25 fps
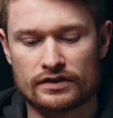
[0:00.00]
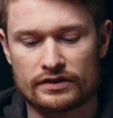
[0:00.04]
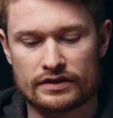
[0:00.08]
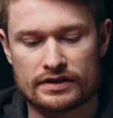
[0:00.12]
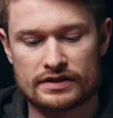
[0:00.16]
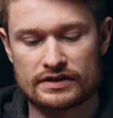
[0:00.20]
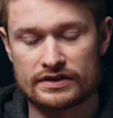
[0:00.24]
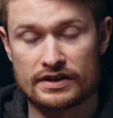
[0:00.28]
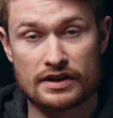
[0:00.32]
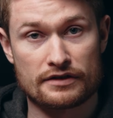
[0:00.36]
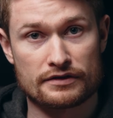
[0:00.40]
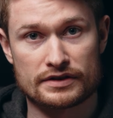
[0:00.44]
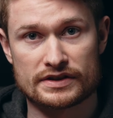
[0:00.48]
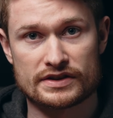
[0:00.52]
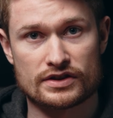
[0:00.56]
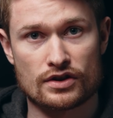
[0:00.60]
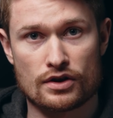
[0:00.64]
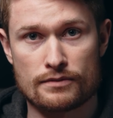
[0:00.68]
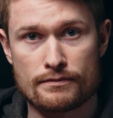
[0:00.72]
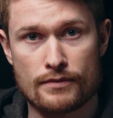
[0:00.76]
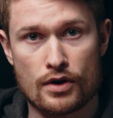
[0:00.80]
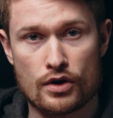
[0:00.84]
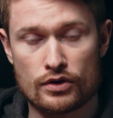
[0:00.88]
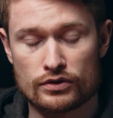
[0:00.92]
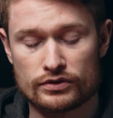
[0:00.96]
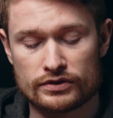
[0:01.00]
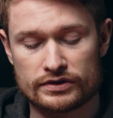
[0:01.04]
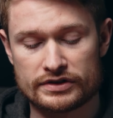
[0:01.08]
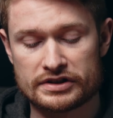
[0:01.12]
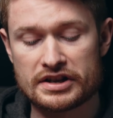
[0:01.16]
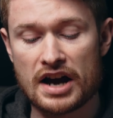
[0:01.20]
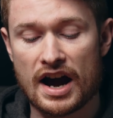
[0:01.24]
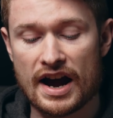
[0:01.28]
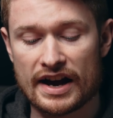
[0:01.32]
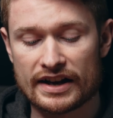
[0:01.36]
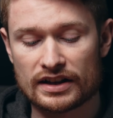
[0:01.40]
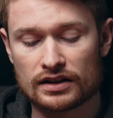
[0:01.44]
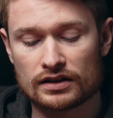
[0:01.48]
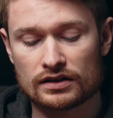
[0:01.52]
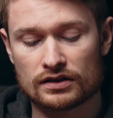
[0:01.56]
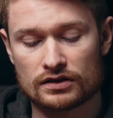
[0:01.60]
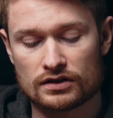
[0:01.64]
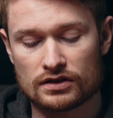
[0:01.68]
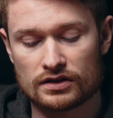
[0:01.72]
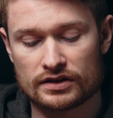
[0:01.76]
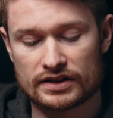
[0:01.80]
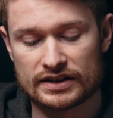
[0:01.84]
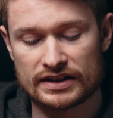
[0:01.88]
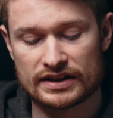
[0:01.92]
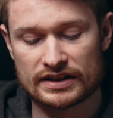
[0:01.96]
There is no mode dial
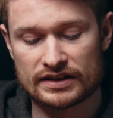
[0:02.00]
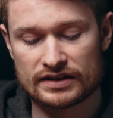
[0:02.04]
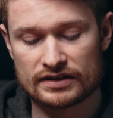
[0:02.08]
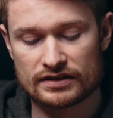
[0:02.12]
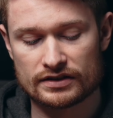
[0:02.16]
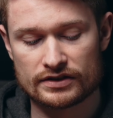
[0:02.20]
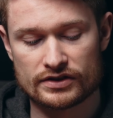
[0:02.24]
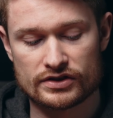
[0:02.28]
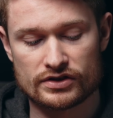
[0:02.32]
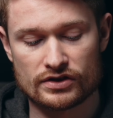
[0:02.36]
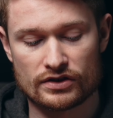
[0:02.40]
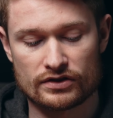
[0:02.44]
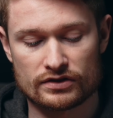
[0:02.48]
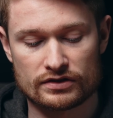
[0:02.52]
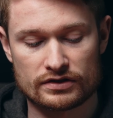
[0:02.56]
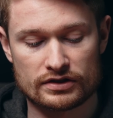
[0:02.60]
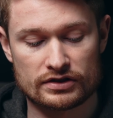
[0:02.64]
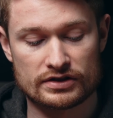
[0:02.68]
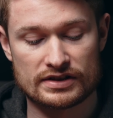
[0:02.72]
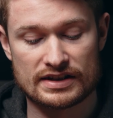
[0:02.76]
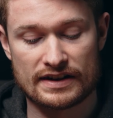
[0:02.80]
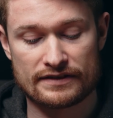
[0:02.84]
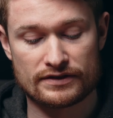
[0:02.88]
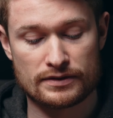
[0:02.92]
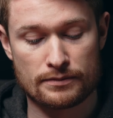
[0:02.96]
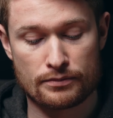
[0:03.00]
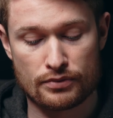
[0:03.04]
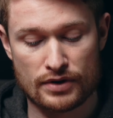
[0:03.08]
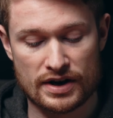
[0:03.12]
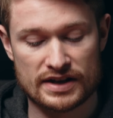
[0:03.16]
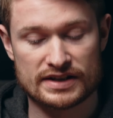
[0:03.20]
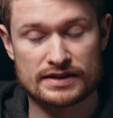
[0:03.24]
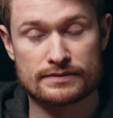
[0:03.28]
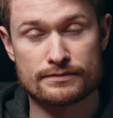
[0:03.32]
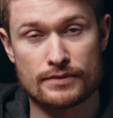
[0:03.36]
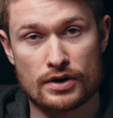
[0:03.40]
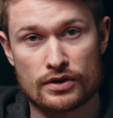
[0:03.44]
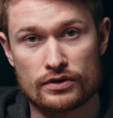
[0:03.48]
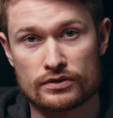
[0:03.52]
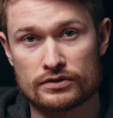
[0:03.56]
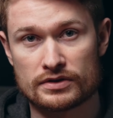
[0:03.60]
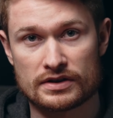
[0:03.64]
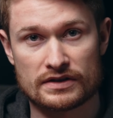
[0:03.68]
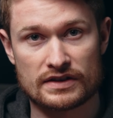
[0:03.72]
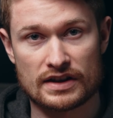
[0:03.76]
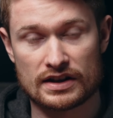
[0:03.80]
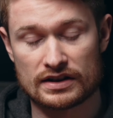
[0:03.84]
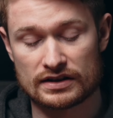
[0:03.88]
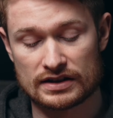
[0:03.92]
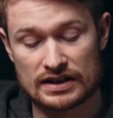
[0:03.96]
on here, so you just have to press mode
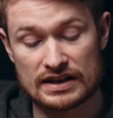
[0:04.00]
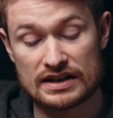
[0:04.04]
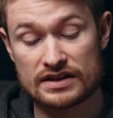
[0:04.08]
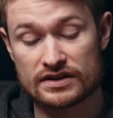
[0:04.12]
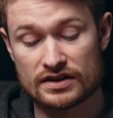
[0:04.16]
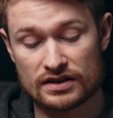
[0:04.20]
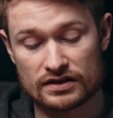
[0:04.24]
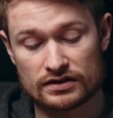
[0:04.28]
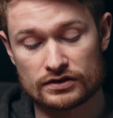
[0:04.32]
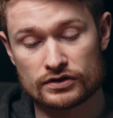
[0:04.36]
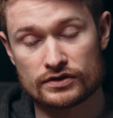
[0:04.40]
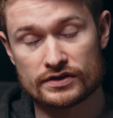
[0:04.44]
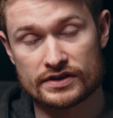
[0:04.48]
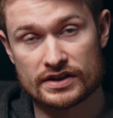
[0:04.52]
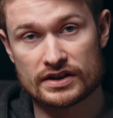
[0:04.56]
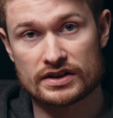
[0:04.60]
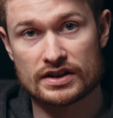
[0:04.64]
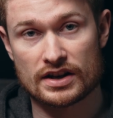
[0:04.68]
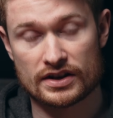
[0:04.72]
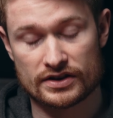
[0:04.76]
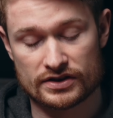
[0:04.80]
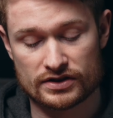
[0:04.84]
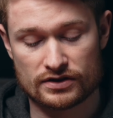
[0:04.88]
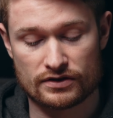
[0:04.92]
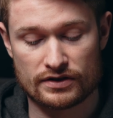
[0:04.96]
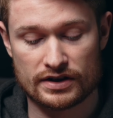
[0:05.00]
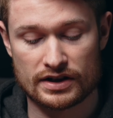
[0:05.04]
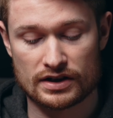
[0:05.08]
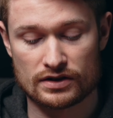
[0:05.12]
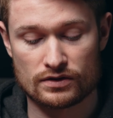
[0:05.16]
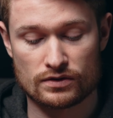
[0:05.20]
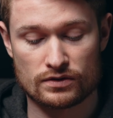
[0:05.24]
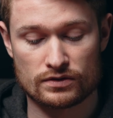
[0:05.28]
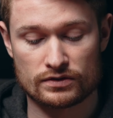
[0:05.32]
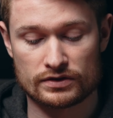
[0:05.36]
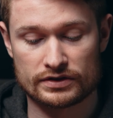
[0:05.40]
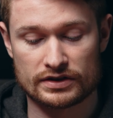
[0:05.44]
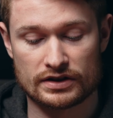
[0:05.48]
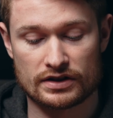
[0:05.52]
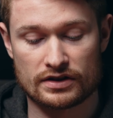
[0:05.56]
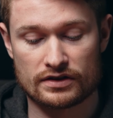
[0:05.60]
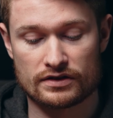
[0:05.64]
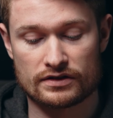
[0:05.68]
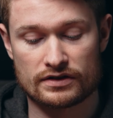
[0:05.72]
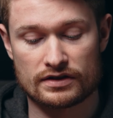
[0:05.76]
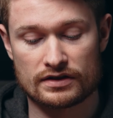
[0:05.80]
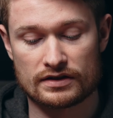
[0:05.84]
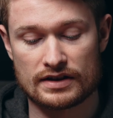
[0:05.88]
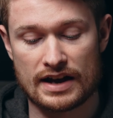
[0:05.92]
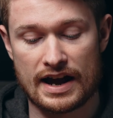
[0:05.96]
and then either use the touchscreen or, you know,
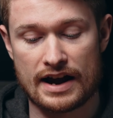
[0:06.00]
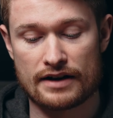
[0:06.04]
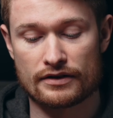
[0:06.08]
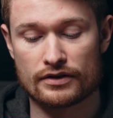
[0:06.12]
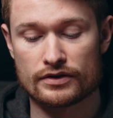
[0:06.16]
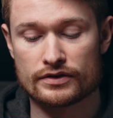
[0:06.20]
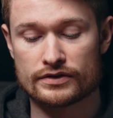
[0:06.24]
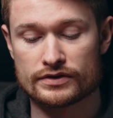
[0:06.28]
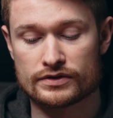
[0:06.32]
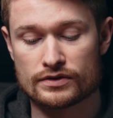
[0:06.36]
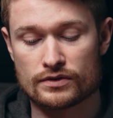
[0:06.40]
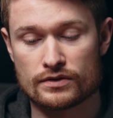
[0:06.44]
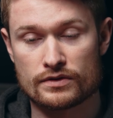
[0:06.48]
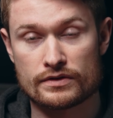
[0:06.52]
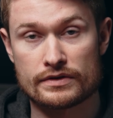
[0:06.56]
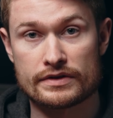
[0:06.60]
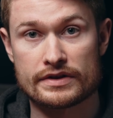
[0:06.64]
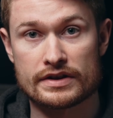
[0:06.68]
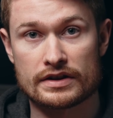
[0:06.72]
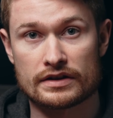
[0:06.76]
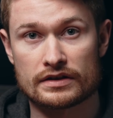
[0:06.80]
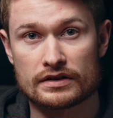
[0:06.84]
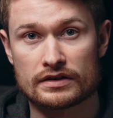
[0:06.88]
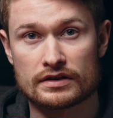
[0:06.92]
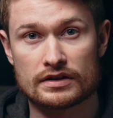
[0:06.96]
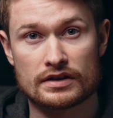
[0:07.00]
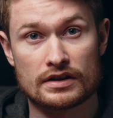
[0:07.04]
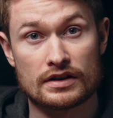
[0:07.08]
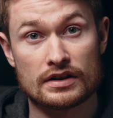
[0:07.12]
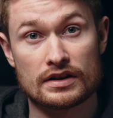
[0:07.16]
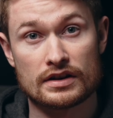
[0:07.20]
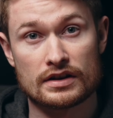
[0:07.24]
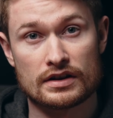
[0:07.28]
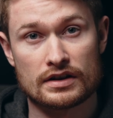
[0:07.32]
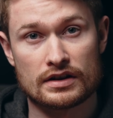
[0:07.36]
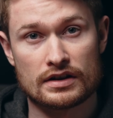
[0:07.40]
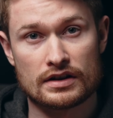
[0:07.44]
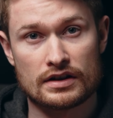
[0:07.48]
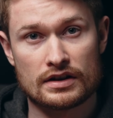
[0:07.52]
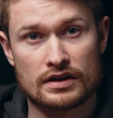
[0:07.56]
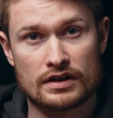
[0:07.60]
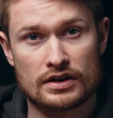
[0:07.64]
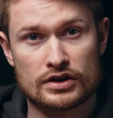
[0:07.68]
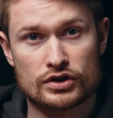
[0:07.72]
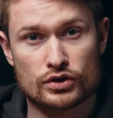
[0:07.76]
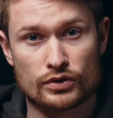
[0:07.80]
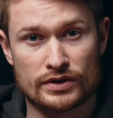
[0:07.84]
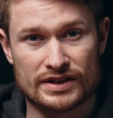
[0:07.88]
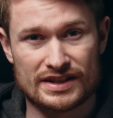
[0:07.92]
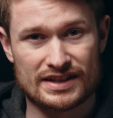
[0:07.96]
the arrows or the
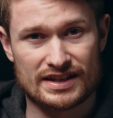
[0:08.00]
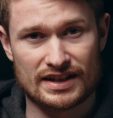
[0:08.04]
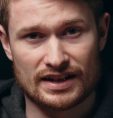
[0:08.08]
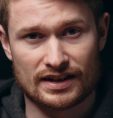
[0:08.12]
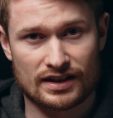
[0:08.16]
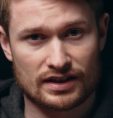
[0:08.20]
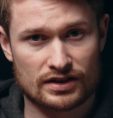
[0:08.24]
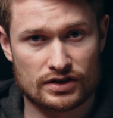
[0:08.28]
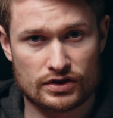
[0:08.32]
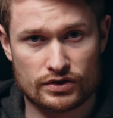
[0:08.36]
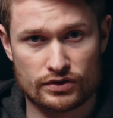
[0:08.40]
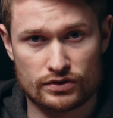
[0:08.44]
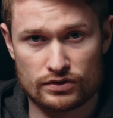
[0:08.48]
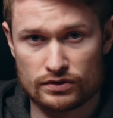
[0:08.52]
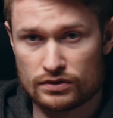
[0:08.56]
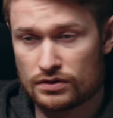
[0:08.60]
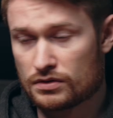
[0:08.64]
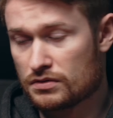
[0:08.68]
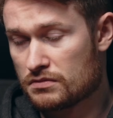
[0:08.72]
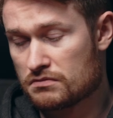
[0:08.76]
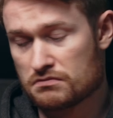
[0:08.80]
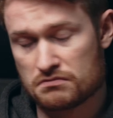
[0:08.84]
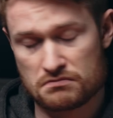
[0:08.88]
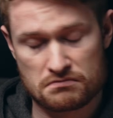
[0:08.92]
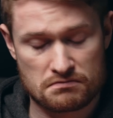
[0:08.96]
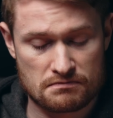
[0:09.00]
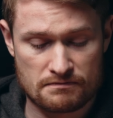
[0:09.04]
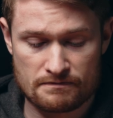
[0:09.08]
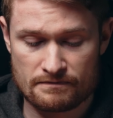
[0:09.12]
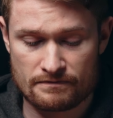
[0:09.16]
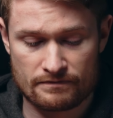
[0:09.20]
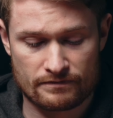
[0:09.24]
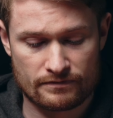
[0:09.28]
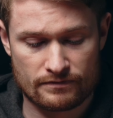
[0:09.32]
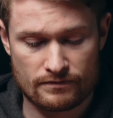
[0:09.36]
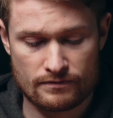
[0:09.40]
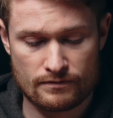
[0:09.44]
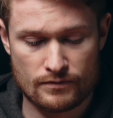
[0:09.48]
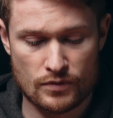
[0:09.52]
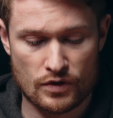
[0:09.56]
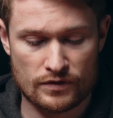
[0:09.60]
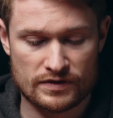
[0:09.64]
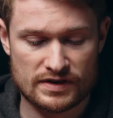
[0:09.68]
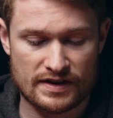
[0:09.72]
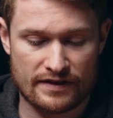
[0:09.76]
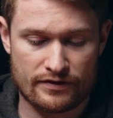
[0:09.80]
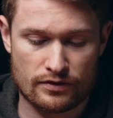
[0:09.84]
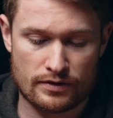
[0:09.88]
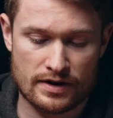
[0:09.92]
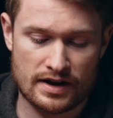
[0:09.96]
joystick to move
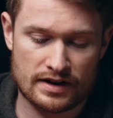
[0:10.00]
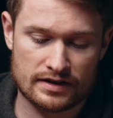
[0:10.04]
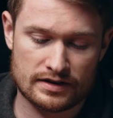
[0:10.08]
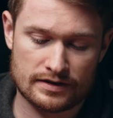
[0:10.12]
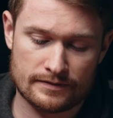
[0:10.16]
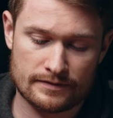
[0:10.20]
stuff around.